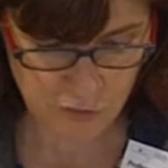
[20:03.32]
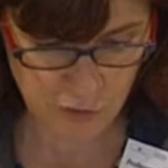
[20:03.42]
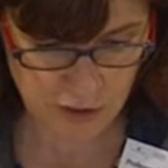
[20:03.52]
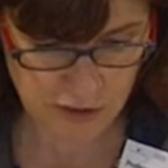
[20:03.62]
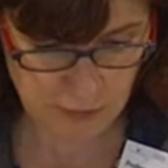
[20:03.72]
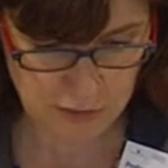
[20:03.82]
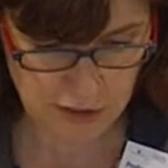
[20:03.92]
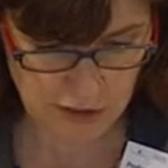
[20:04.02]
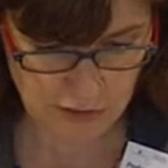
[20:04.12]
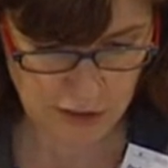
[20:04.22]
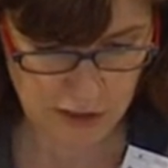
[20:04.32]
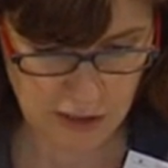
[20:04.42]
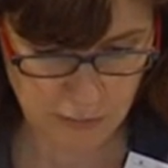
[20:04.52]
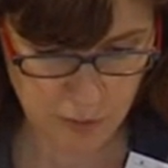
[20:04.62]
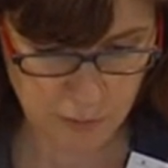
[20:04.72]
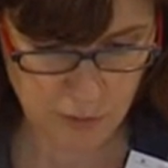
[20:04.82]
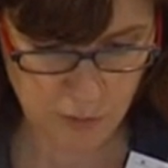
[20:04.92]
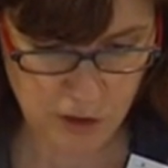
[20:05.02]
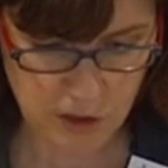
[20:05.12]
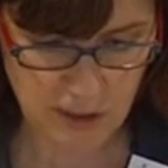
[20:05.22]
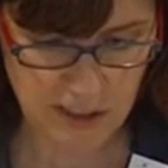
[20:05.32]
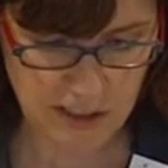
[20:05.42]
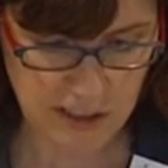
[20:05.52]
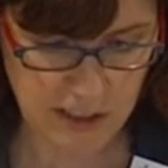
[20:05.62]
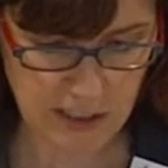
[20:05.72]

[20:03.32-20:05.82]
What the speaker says: of what subsidiarity and proportionality